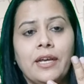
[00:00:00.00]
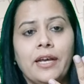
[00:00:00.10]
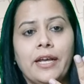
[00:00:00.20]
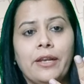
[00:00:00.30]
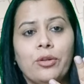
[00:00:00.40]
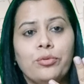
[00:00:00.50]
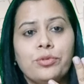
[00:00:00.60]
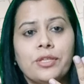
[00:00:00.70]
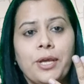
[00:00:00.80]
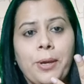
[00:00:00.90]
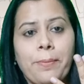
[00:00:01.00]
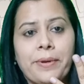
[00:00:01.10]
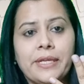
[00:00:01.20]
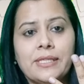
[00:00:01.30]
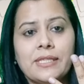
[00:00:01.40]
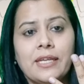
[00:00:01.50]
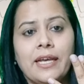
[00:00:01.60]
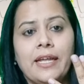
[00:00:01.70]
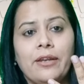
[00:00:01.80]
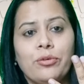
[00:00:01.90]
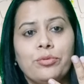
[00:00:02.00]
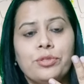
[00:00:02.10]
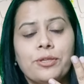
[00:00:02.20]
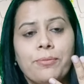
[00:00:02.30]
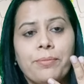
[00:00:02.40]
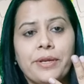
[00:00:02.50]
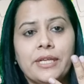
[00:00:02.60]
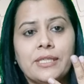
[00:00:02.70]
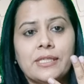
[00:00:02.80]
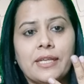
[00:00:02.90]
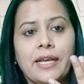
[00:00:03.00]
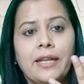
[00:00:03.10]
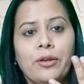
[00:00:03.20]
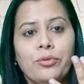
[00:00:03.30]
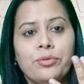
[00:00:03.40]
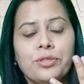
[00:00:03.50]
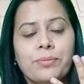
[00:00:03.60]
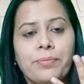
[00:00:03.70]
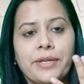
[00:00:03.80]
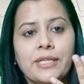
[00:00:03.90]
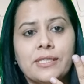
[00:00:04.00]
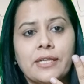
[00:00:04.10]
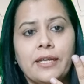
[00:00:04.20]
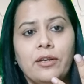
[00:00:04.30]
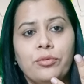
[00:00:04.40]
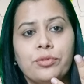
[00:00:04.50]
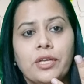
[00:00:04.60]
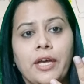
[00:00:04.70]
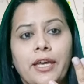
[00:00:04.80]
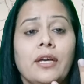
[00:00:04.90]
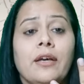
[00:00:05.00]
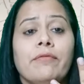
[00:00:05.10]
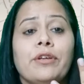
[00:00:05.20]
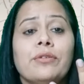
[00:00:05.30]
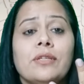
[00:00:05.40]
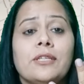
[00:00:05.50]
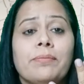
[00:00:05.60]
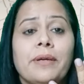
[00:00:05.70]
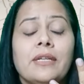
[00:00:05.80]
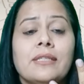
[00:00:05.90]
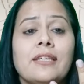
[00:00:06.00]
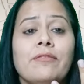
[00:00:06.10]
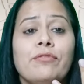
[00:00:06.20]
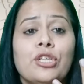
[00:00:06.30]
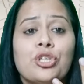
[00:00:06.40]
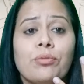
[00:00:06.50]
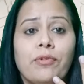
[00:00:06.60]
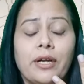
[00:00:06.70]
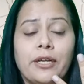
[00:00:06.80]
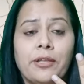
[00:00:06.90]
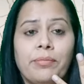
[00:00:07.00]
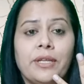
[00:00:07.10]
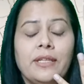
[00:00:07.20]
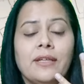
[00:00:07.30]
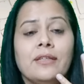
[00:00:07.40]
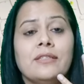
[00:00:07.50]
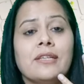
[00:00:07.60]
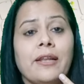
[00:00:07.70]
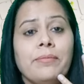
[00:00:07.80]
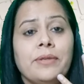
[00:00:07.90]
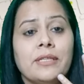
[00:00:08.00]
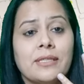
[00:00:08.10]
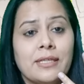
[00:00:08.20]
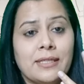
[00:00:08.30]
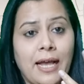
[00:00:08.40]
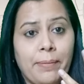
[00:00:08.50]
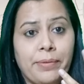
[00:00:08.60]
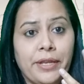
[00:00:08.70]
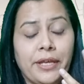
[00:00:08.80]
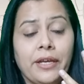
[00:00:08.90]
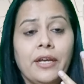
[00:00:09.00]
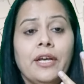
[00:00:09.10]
and loose, press and loose, press and loose, press and loose, because it depends in which vertebrae the slip disc is happening.